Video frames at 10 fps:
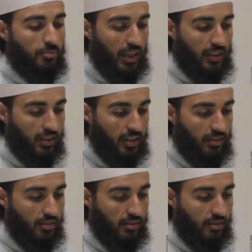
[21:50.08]
Back
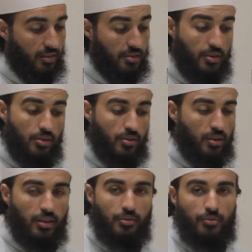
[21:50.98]
then, still
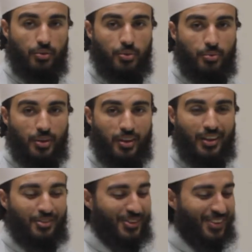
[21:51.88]
today, we
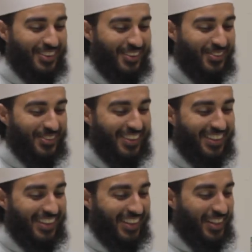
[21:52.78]
like food.
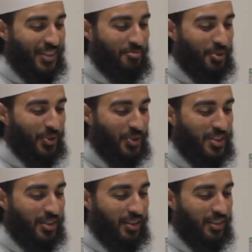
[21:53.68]

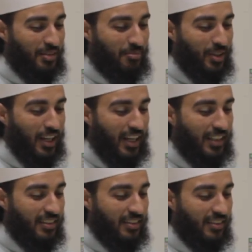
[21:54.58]
Because the
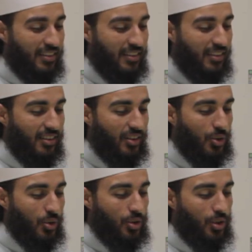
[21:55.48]
blind
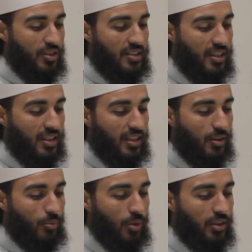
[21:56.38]
could not
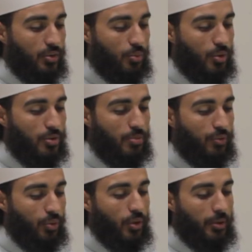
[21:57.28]
see what was
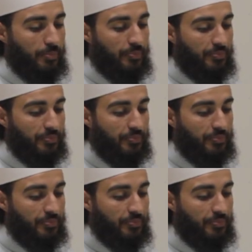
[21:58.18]
before him.